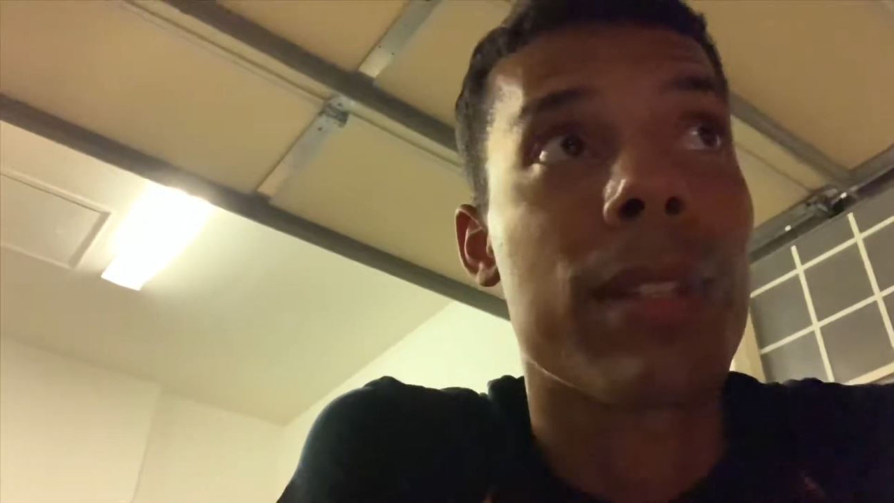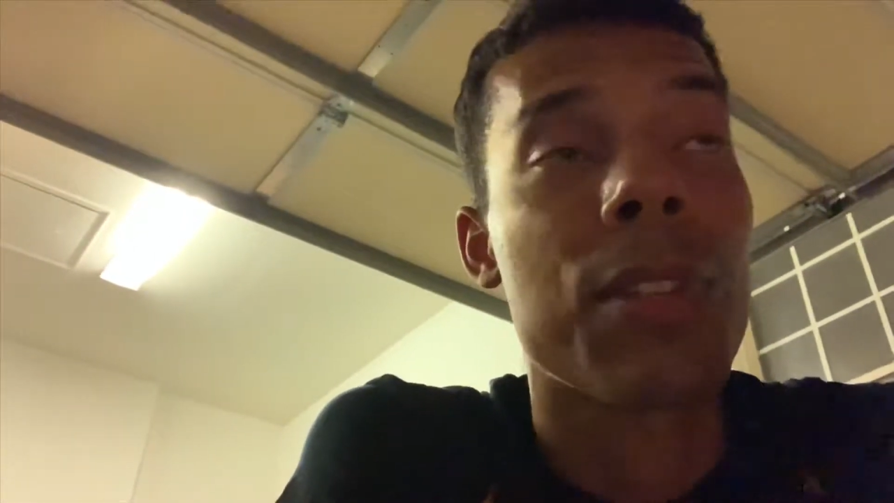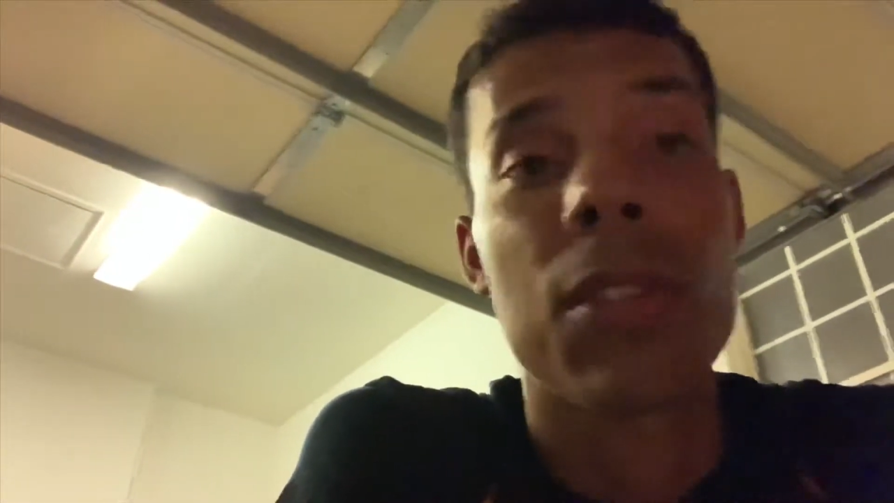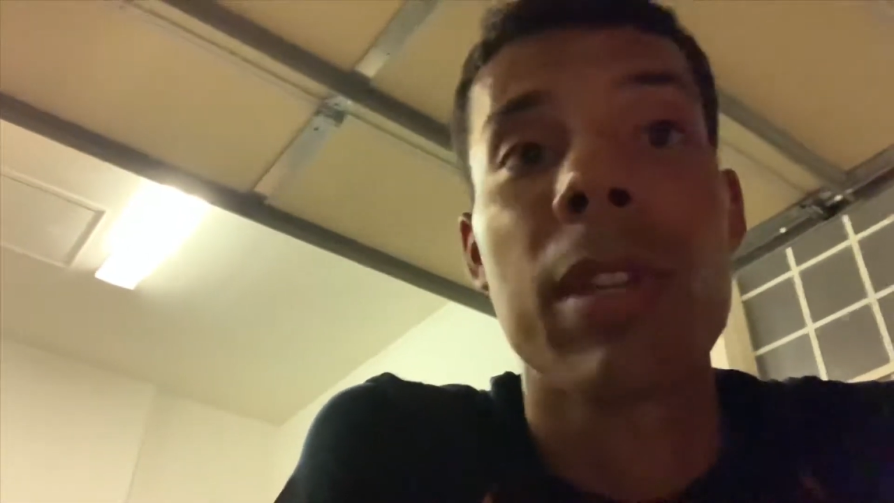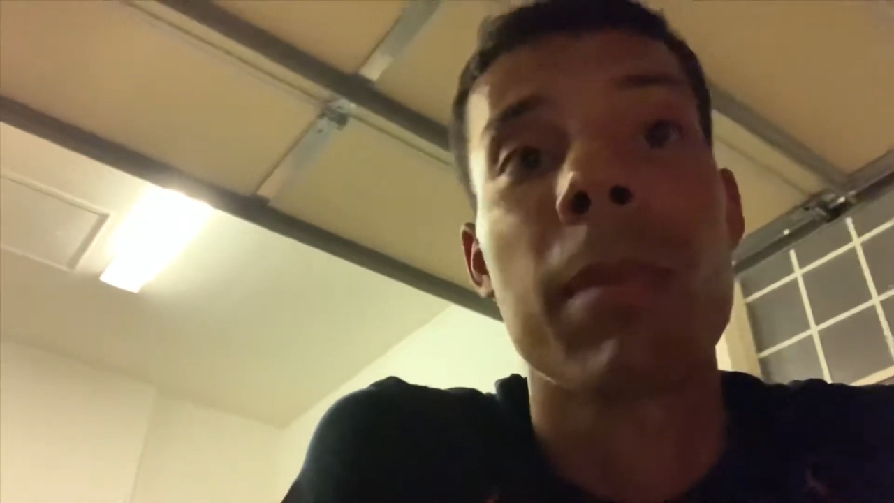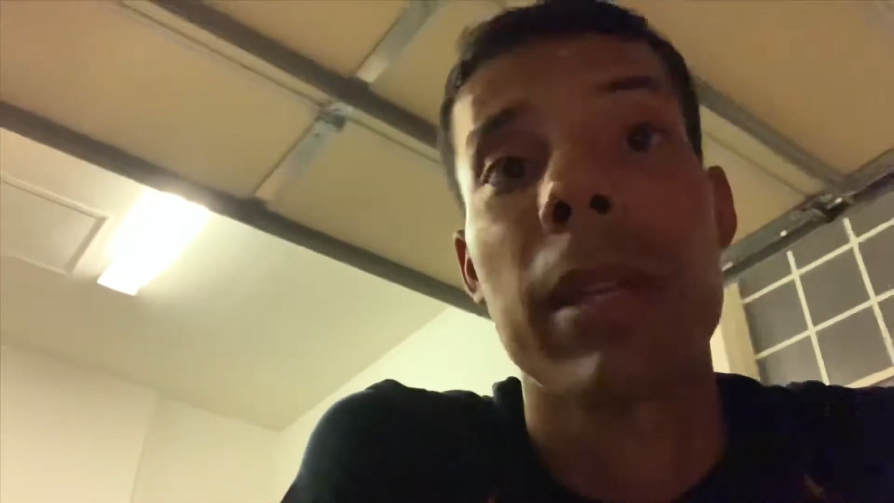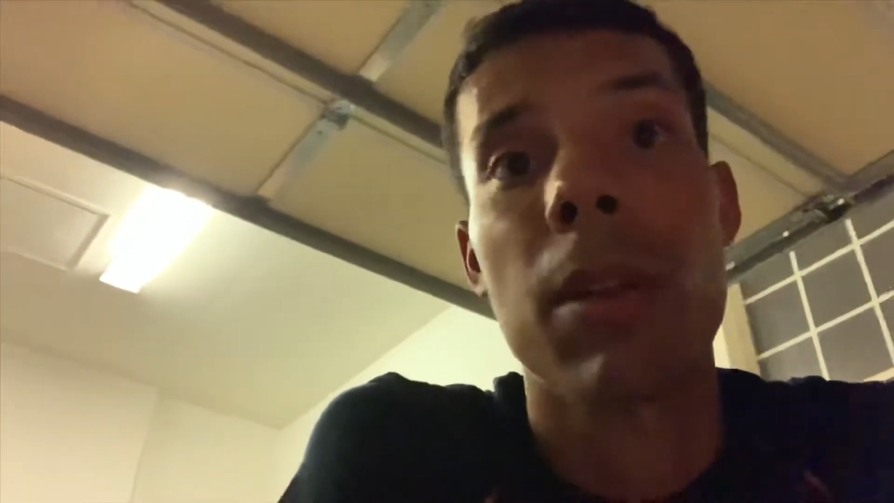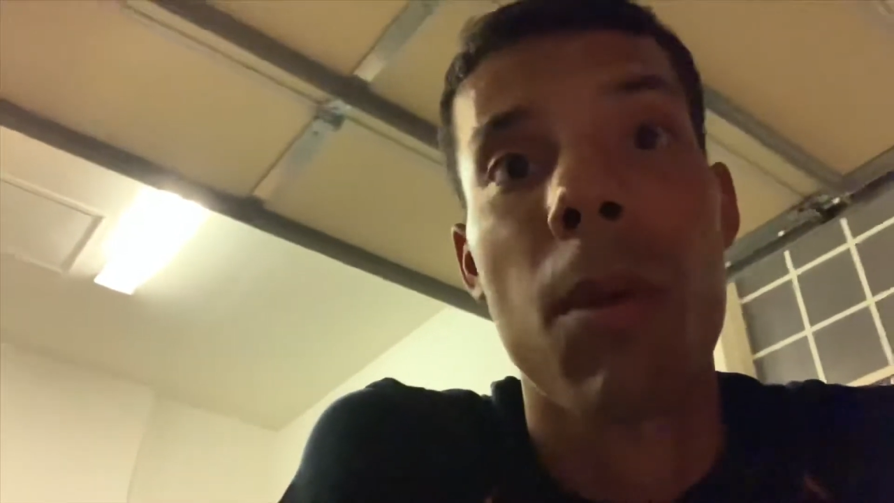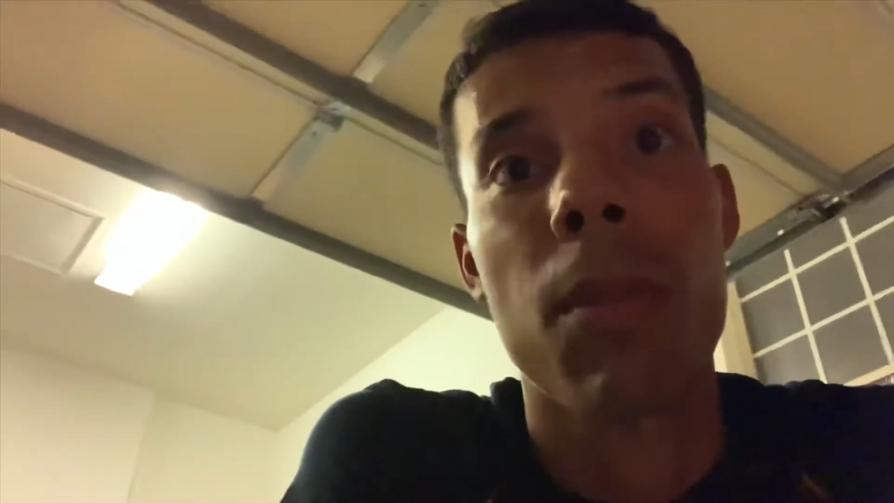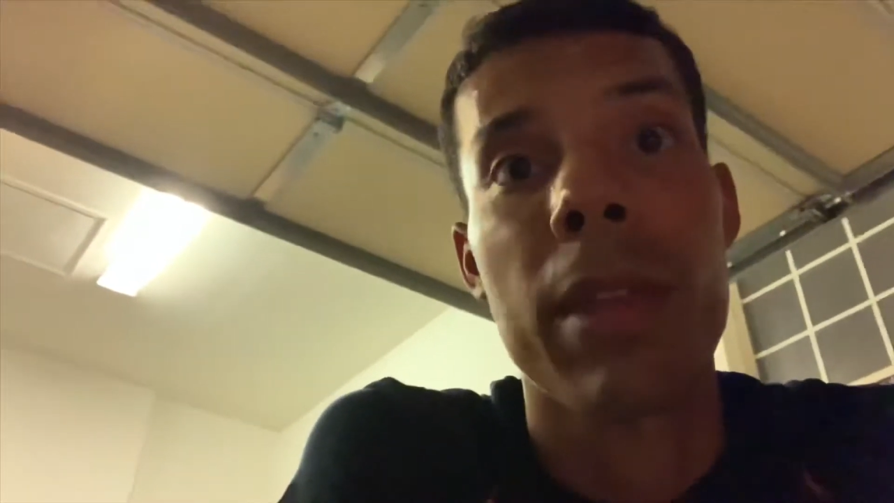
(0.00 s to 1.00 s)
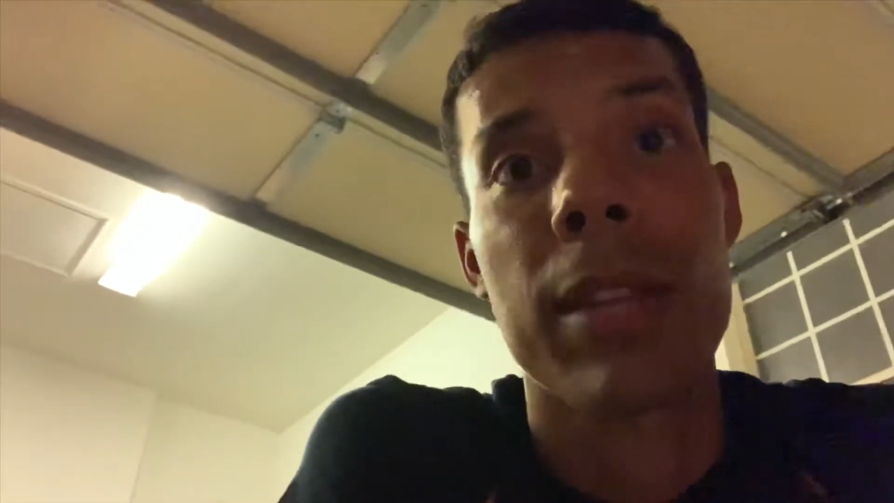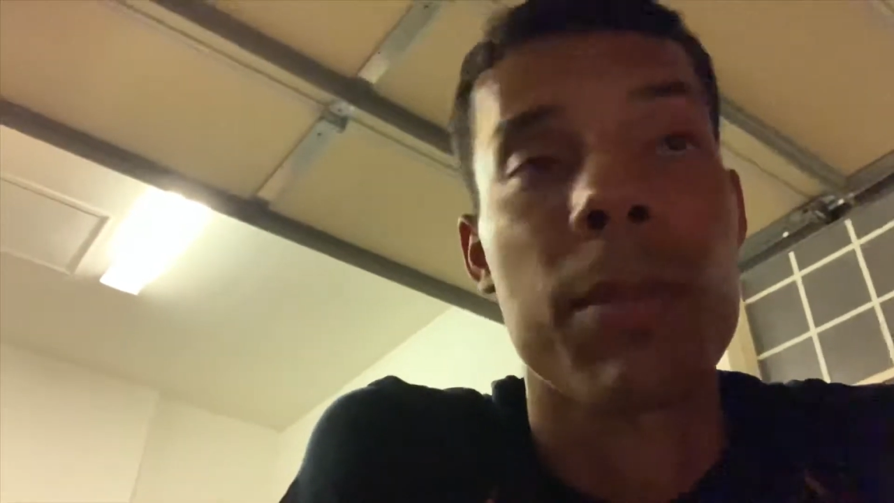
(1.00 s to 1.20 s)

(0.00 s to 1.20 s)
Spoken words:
disassembling the whole thing.